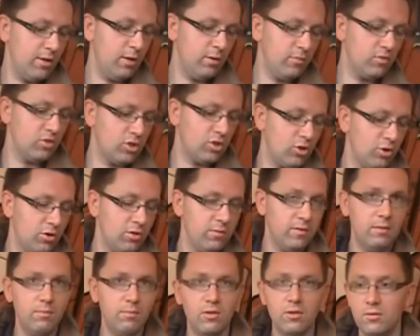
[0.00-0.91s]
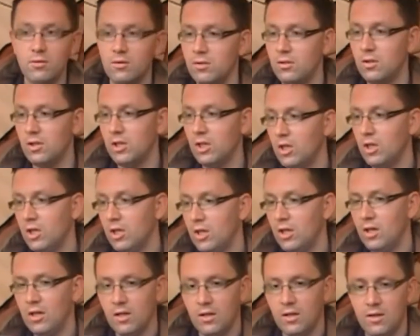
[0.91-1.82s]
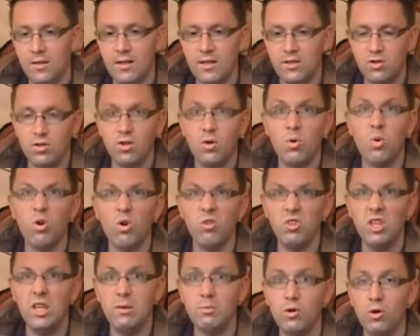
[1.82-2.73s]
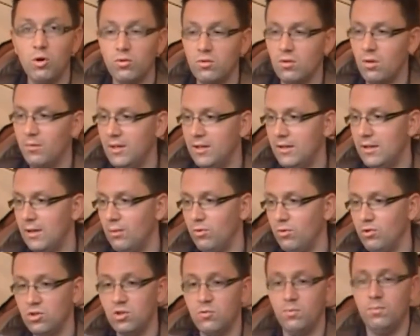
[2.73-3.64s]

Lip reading: other side of it, but that's a quite deep cut. I mean, that one's